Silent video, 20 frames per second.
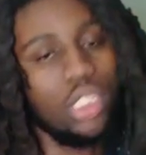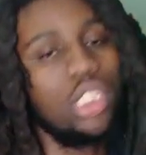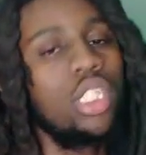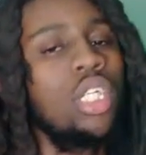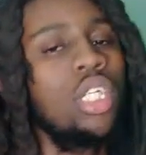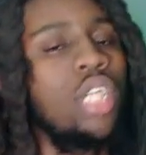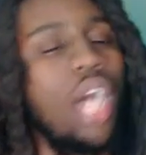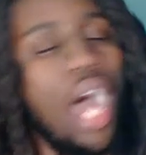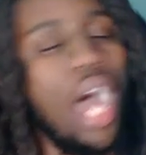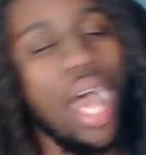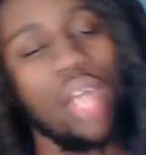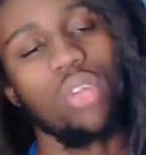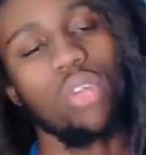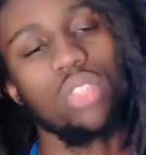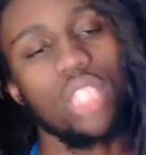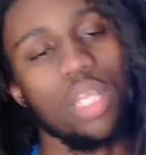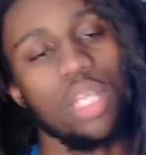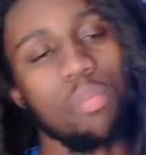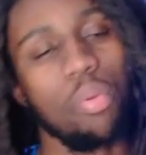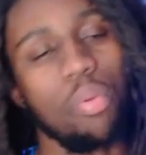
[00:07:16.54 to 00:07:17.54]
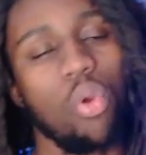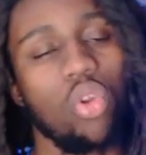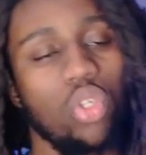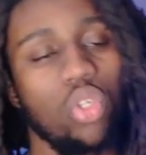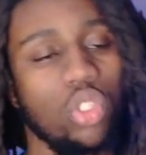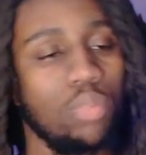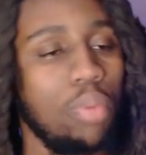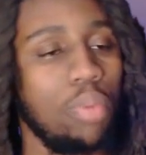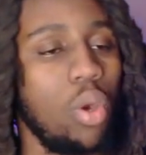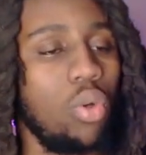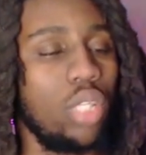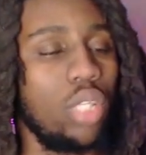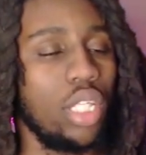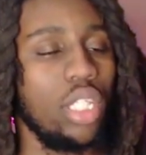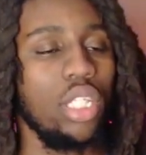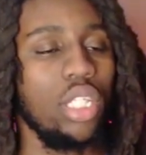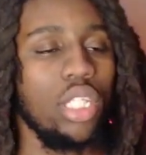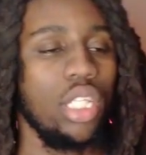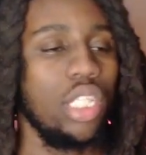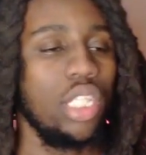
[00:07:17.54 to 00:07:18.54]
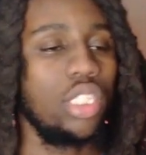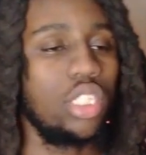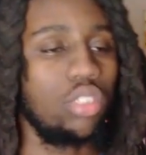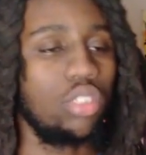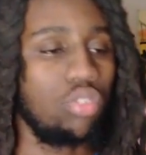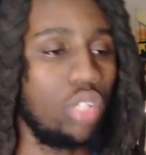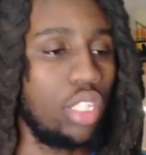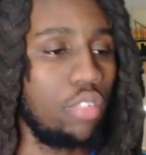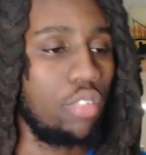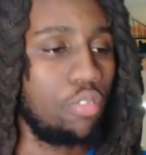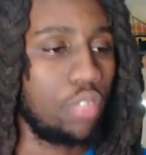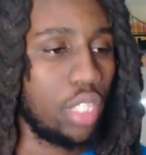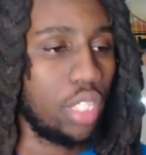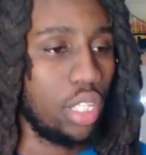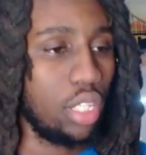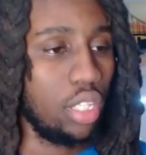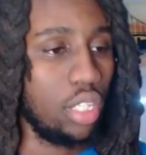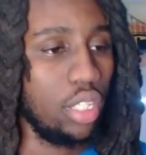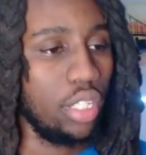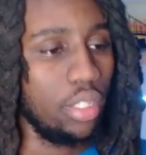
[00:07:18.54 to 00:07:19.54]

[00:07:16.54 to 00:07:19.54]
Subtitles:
I don't think portal is broken. It's just really fucking good.